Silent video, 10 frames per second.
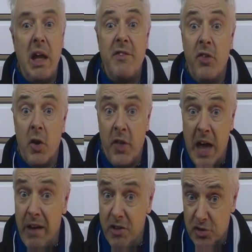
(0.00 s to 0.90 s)
Even though
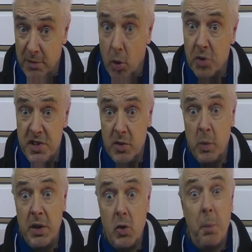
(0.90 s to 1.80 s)
the Irish drink more tea
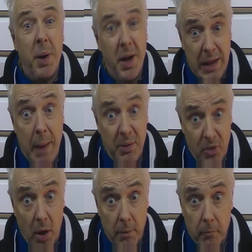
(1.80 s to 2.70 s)
than we do per
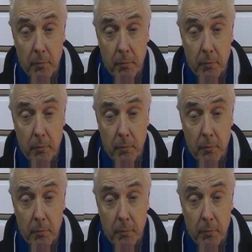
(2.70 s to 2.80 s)
capita.